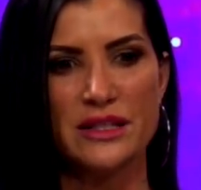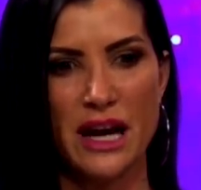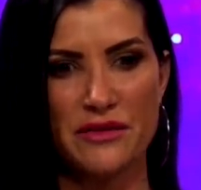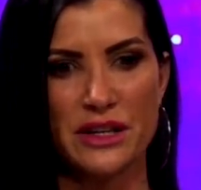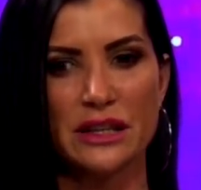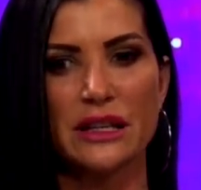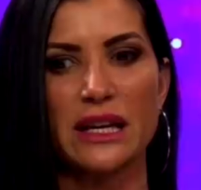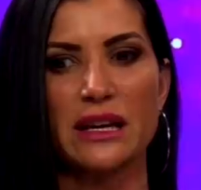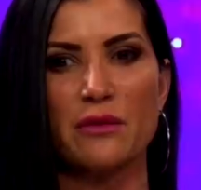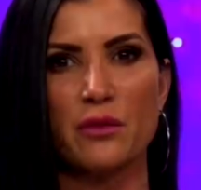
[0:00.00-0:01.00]

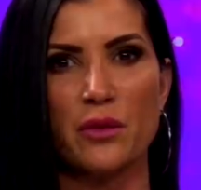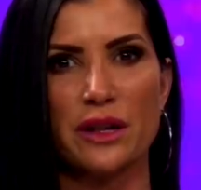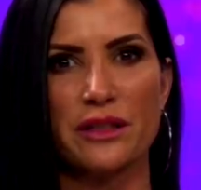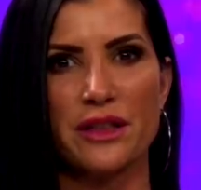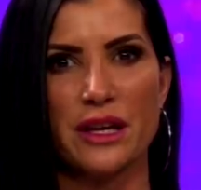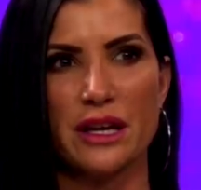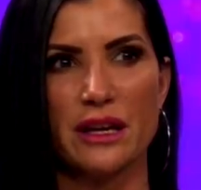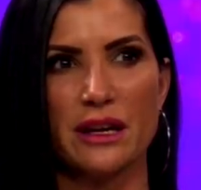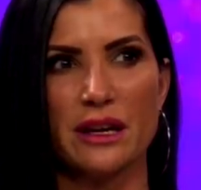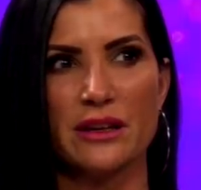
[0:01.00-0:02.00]
definitely with
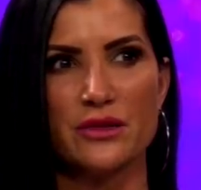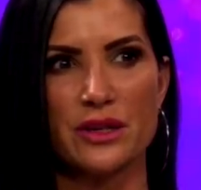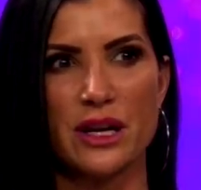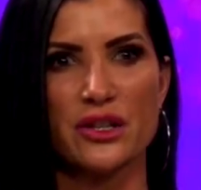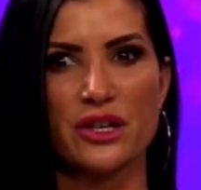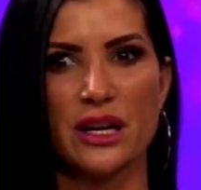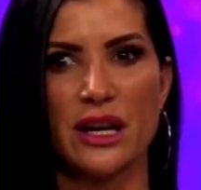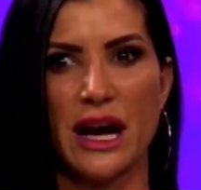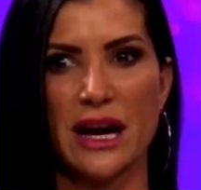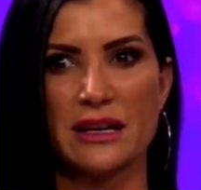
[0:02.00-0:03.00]
the
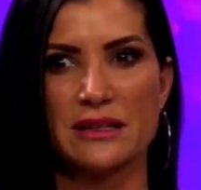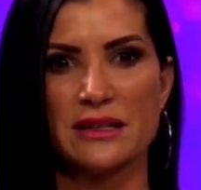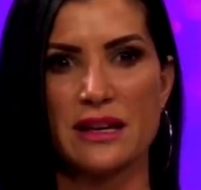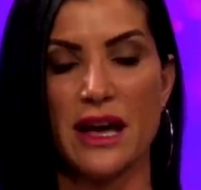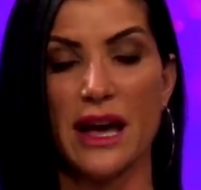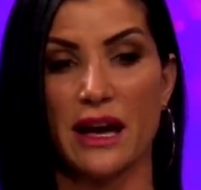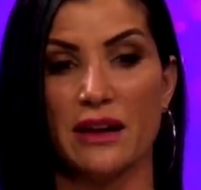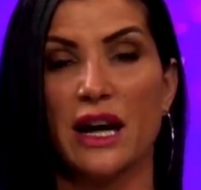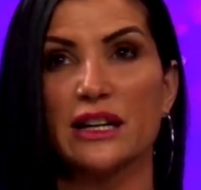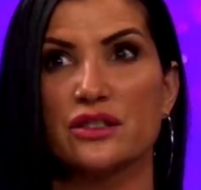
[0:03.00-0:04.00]
introduction as
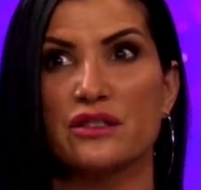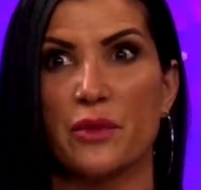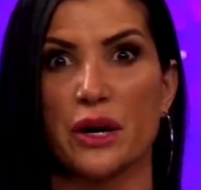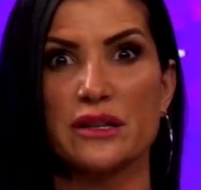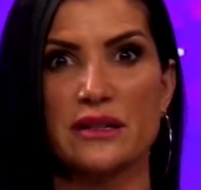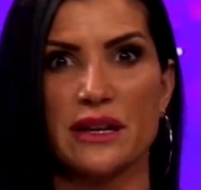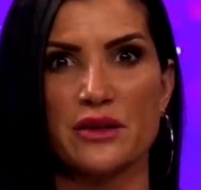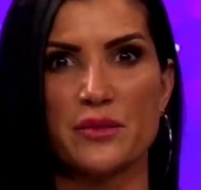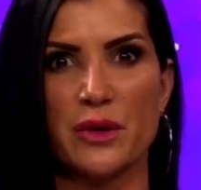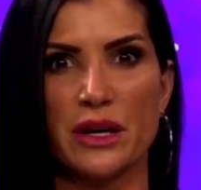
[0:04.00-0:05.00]
not just of Bernie
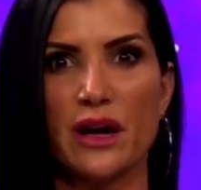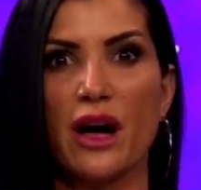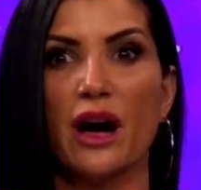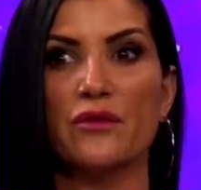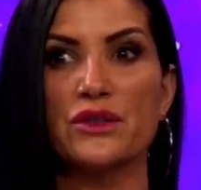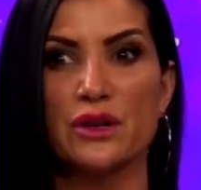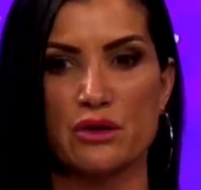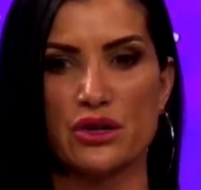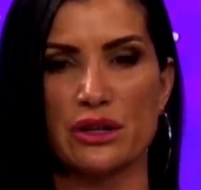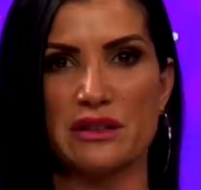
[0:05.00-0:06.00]
Sanders, but of
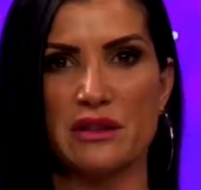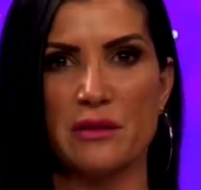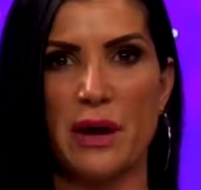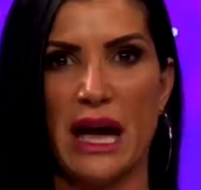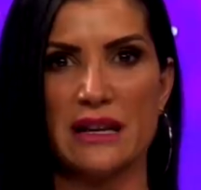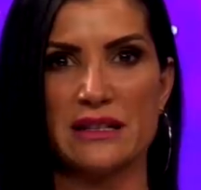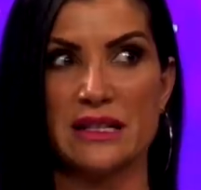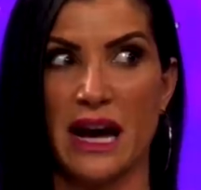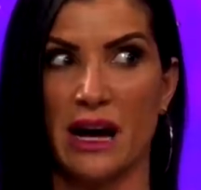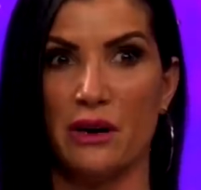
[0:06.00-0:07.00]
socialism as
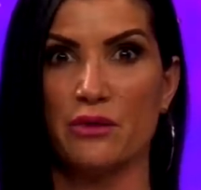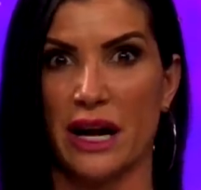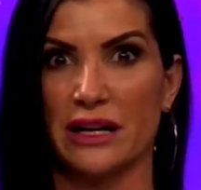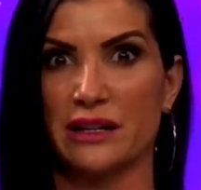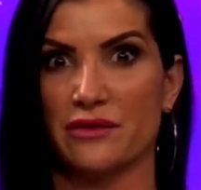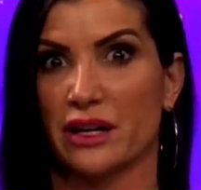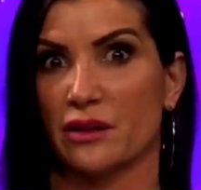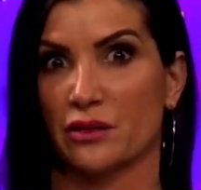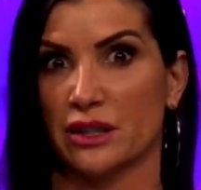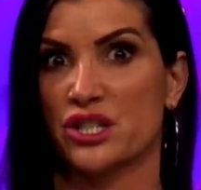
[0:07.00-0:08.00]
now kind of like
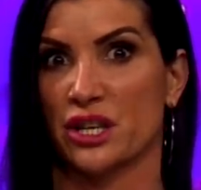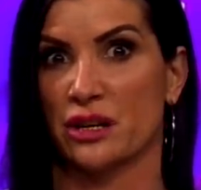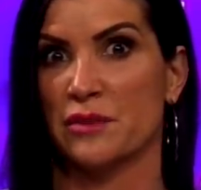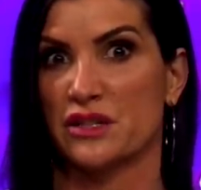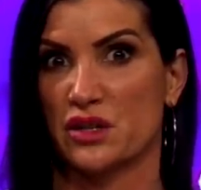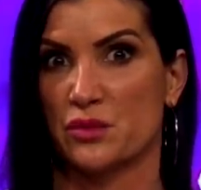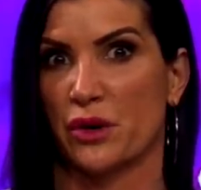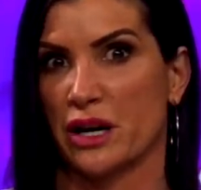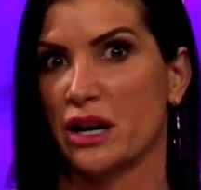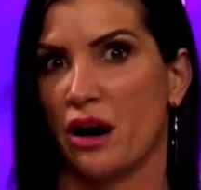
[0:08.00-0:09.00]
a legitimate
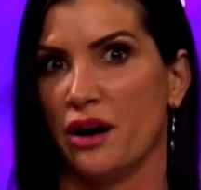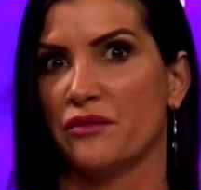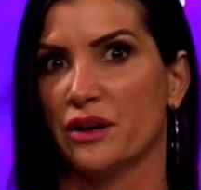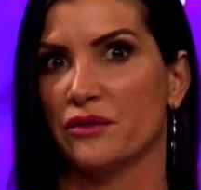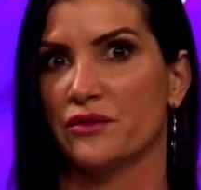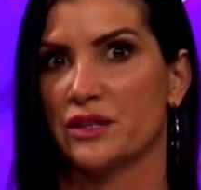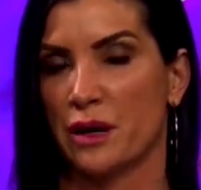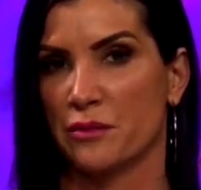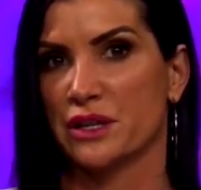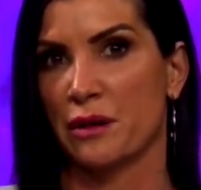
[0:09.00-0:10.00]
spring off of
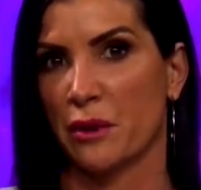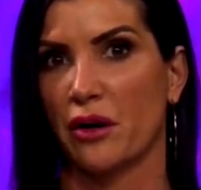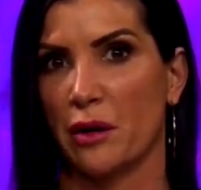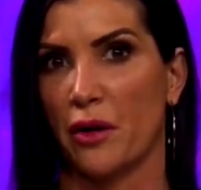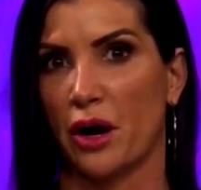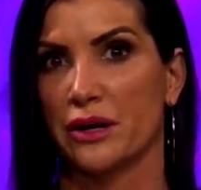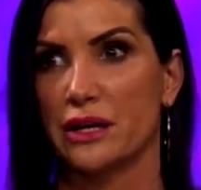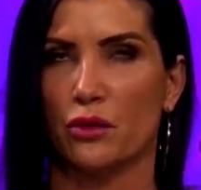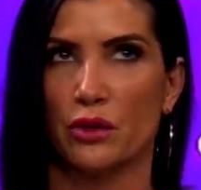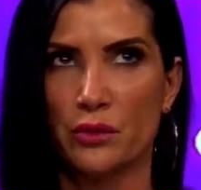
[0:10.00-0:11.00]
the Democrat
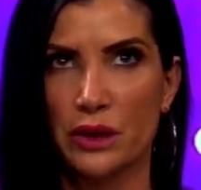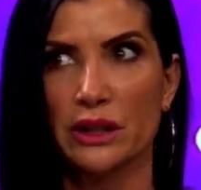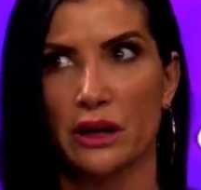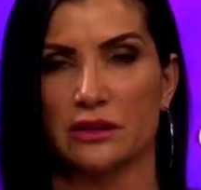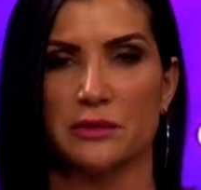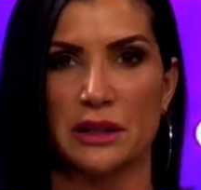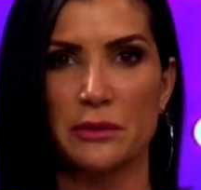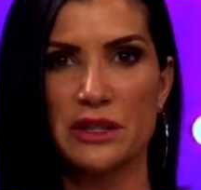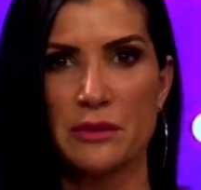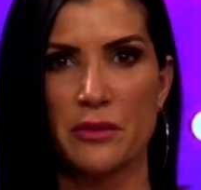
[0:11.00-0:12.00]
Party, or really ultimately
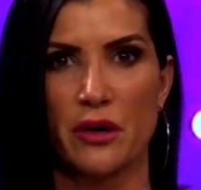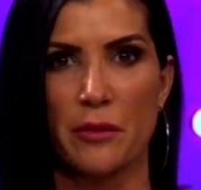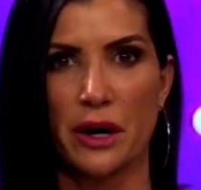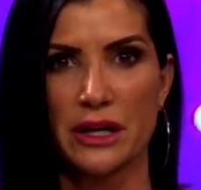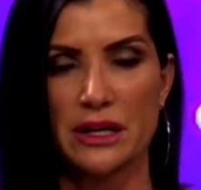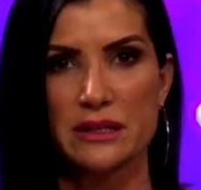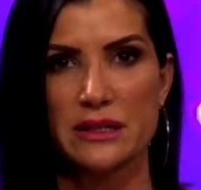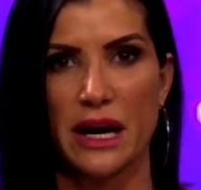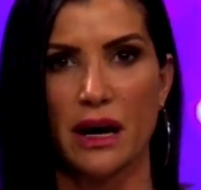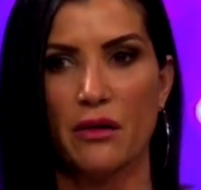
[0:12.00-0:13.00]
what the Democrat Party is
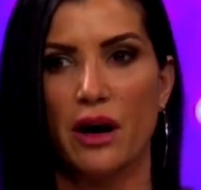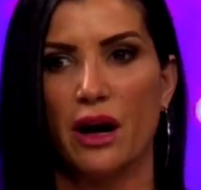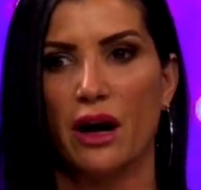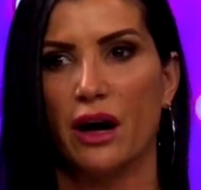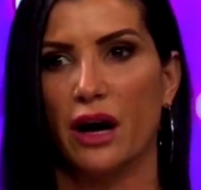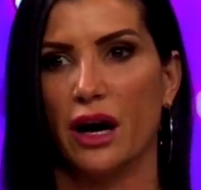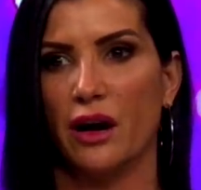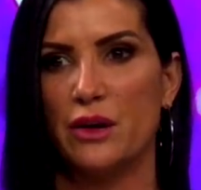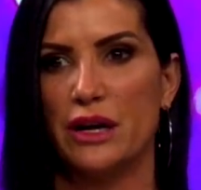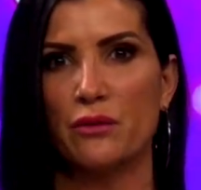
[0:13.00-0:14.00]
now, It